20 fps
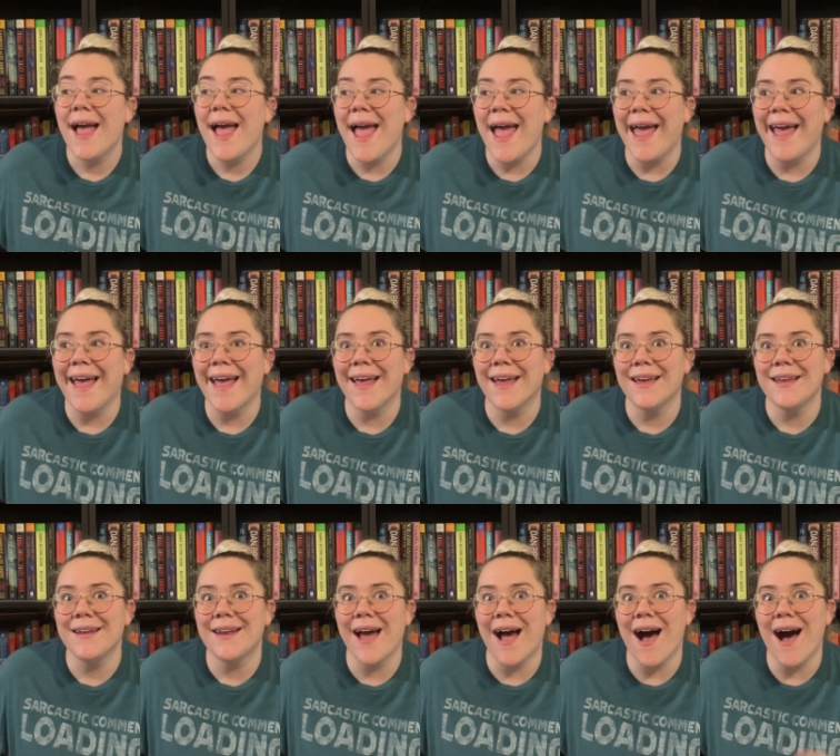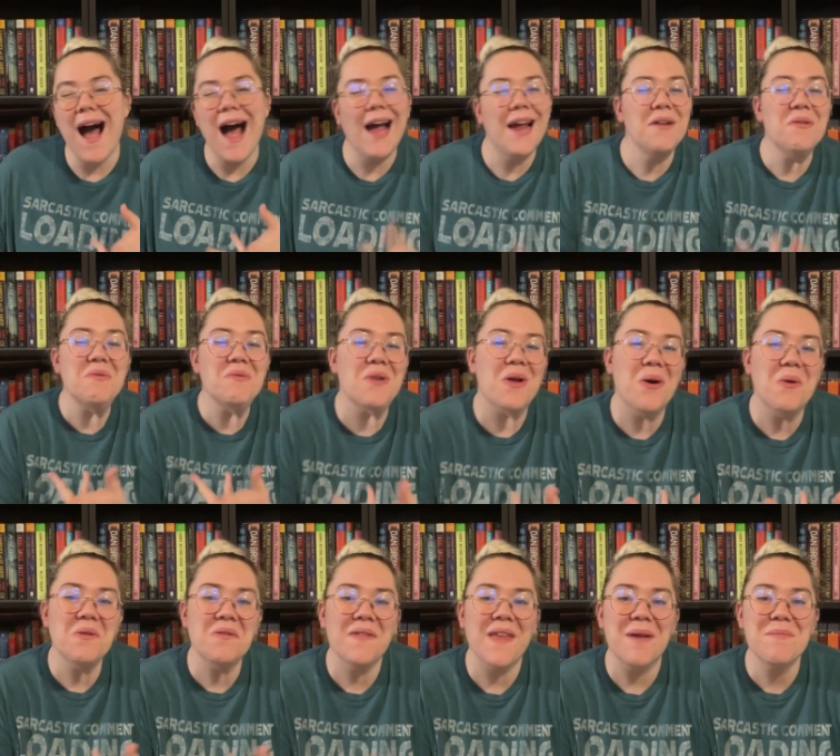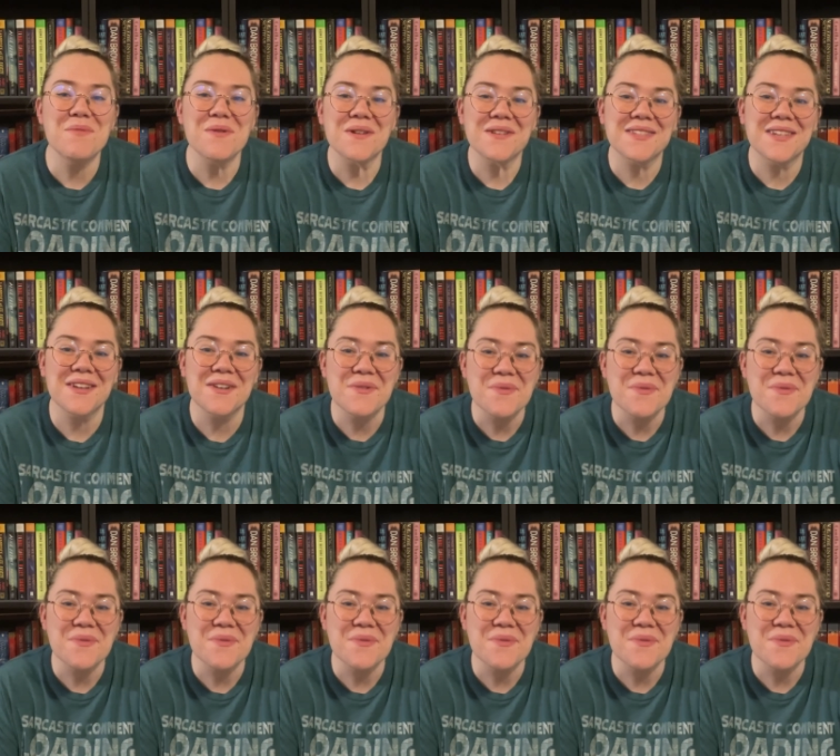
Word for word: and I don't know if that book's gonna